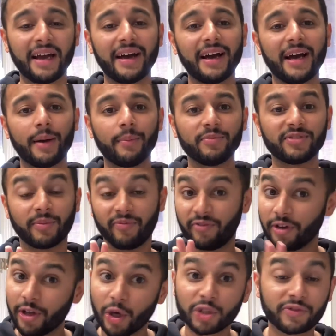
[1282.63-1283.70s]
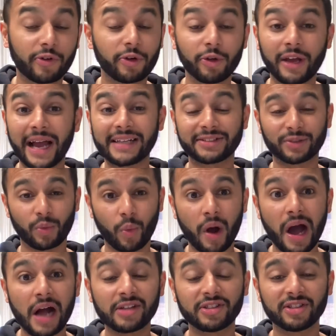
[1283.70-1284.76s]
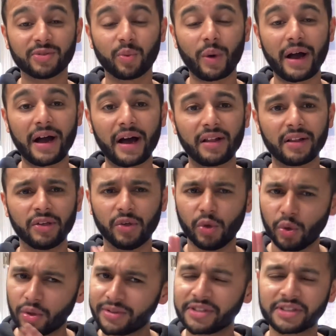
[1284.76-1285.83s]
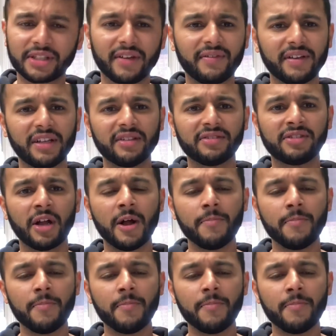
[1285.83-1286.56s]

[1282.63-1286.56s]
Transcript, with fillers: um, some videos for you guys to watch as well, and do those activities,